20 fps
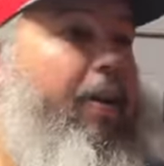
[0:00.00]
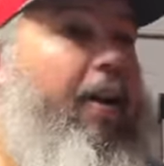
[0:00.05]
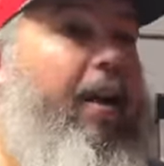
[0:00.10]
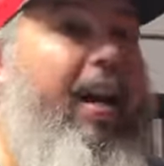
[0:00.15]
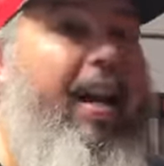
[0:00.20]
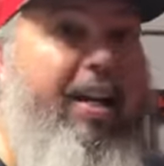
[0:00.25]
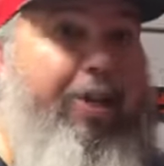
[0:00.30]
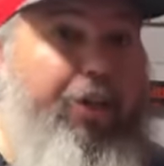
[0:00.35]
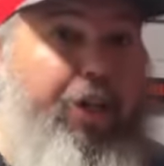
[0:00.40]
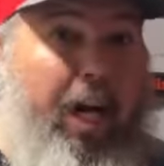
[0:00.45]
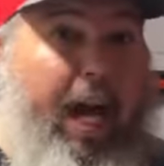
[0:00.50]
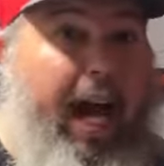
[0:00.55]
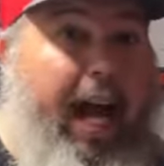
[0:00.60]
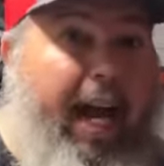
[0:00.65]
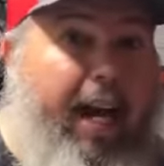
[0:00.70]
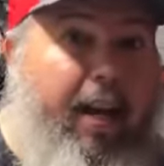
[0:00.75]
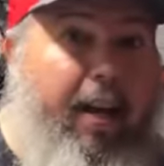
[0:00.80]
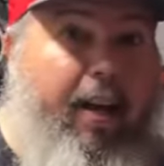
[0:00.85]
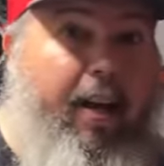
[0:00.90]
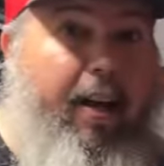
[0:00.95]
a
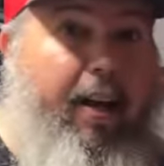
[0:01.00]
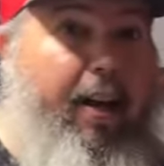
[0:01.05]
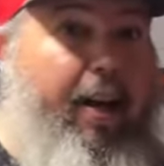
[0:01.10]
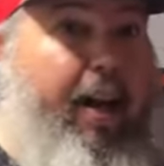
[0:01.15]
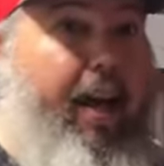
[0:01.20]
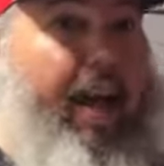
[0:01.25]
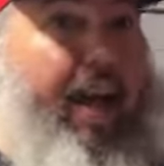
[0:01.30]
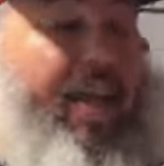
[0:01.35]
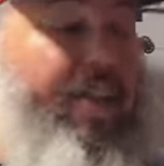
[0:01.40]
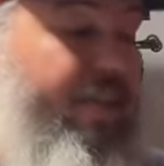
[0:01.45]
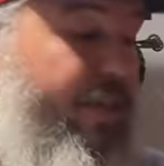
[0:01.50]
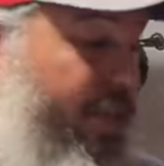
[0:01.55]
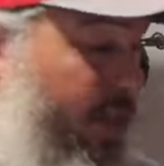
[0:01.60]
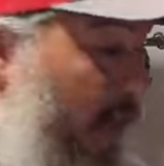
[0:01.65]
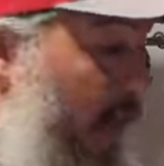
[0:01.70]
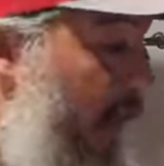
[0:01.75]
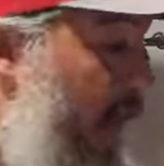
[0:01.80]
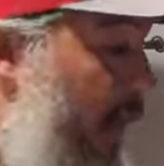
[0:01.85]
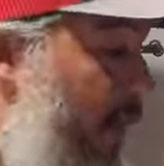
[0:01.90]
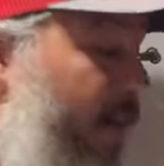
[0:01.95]
jack, and the
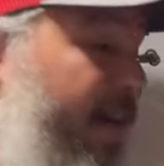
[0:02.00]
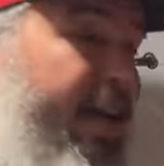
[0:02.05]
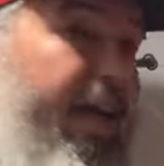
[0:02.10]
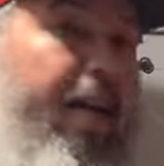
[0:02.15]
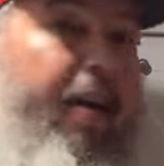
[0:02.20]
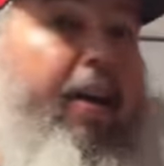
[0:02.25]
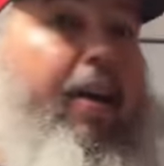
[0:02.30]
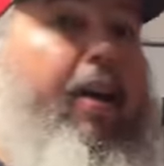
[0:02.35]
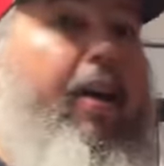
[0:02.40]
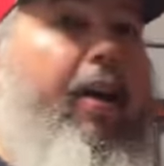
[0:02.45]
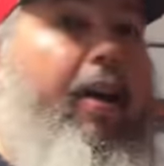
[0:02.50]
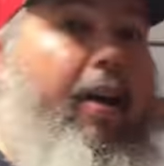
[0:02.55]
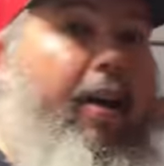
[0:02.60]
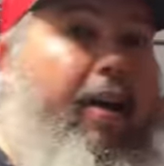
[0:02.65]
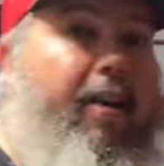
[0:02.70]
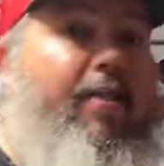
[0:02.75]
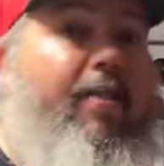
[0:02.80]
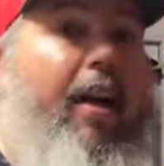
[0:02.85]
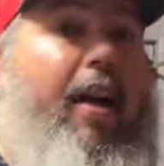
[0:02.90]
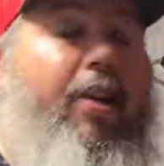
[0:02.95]
jack
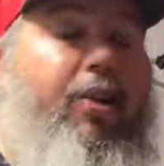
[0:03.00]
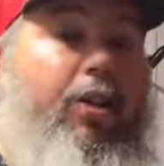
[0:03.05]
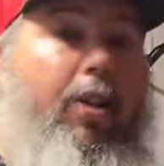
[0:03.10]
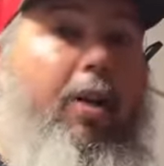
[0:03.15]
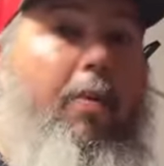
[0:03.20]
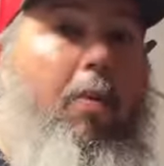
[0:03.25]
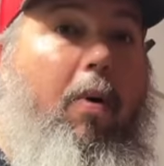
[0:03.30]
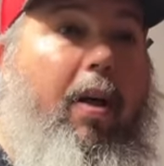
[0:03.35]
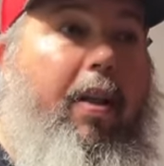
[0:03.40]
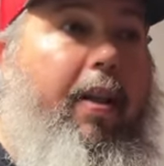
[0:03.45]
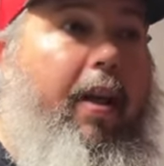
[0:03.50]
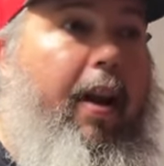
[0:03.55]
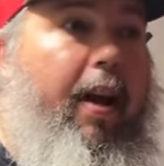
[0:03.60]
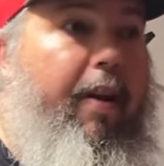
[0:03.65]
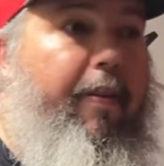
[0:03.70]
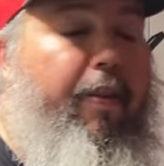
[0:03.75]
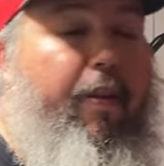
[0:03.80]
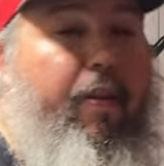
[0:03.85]
is actually one that I've